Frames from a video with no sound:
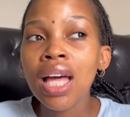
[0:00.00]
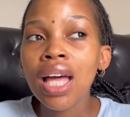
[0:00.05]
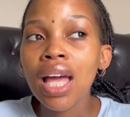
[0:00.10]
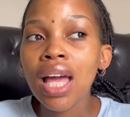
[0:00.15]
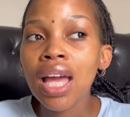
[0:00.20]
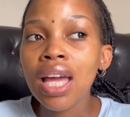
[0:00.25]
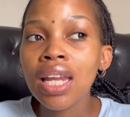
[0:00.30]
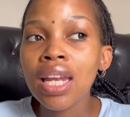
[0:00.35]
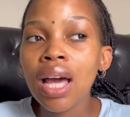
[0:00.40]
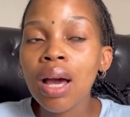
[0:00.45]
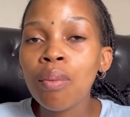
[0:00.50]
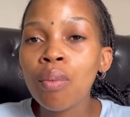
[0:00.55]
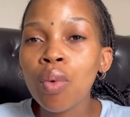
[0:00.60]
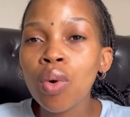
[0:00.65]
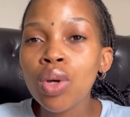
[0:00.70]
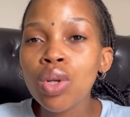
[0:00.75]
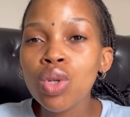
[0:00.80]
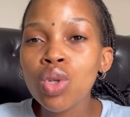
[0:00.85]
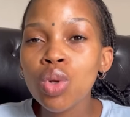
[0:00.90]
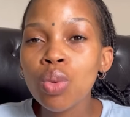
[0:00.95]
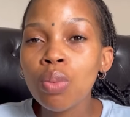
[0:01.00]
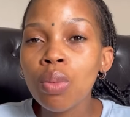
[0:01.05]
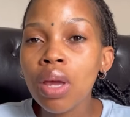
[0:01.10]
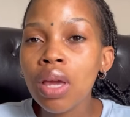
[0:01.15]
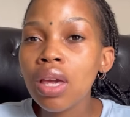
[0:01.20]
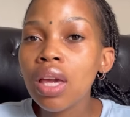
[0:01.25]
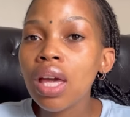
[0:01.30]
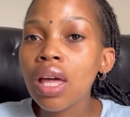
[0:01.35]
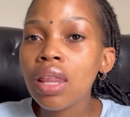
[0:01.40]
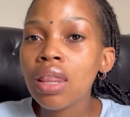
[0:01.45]
and i'm going to
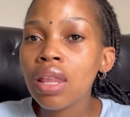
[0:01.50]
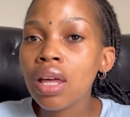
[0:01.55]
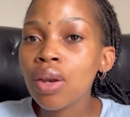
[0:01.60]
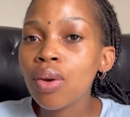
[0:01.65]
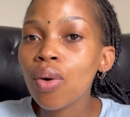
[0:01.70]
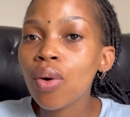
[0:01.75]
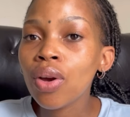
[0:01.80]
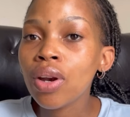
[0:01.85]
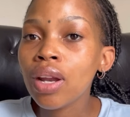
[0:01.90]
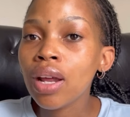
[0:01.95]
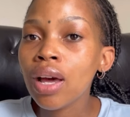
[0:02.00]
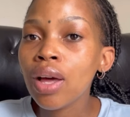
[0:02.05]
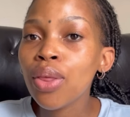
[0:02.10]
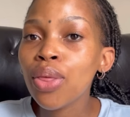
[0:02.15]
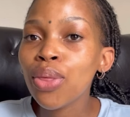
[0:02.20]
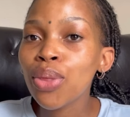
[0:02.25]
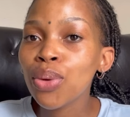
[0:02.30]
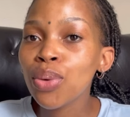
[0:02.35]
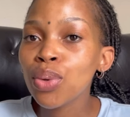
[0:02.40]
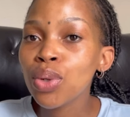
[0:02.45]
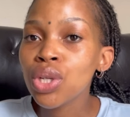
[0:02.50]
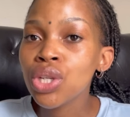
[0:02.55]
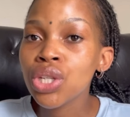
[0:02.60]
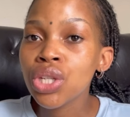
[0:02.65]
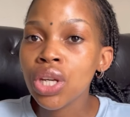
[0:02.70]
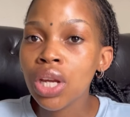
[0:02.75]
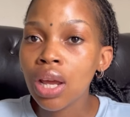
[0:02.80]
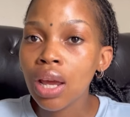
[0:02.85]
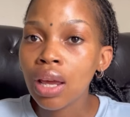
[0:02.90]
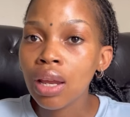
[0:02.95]
make that order through
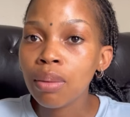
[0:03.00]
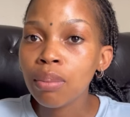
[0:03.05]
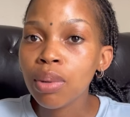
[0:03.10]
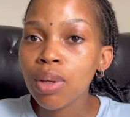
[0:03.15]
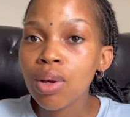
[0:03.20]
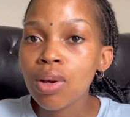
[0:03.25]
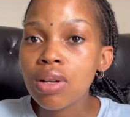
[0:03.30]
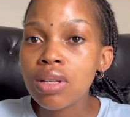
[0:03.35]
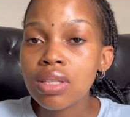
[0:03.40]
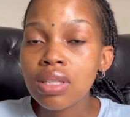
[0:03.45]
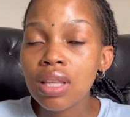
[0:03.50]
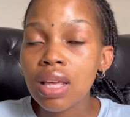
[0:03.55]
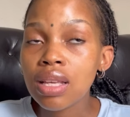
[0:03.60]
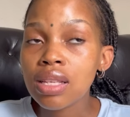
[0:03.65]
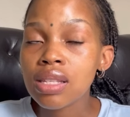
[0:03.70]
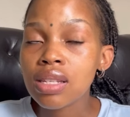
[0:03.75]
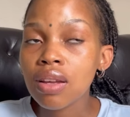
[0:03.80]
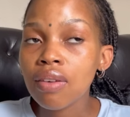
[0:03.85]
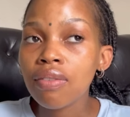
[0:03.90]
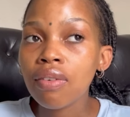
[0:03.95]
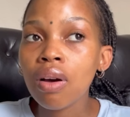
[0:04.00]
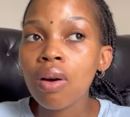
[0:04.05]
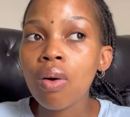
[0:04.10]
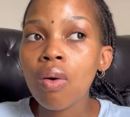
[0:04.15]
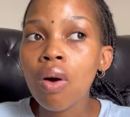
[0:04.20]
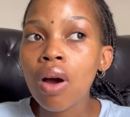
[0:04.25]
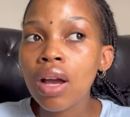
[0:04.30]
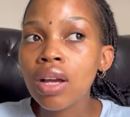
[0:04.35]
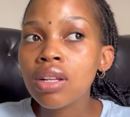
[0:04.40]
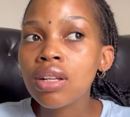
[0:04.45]
shein because their stuff are
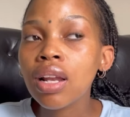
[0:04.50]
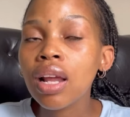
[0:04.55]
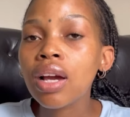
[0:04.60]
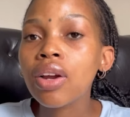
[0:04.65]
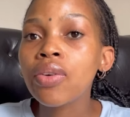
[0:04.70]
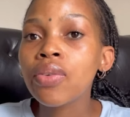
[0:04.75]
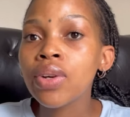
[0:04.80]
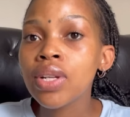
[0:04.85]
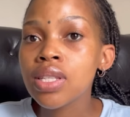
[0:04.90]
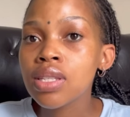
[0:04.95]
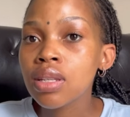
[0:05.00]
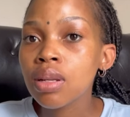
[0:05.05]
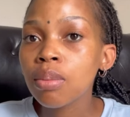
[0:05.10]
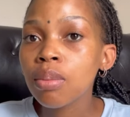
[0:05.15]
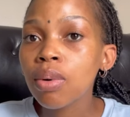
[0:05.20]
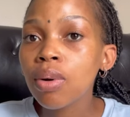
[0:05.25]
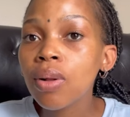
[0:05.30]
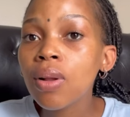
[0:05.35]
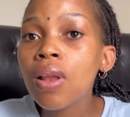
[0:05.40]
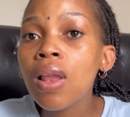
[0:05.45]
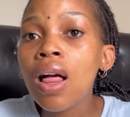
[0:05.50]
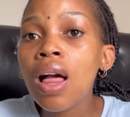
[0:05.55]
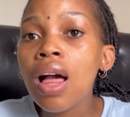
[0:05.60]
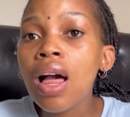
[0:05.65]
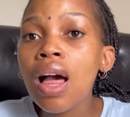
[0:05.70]
quite like reasonable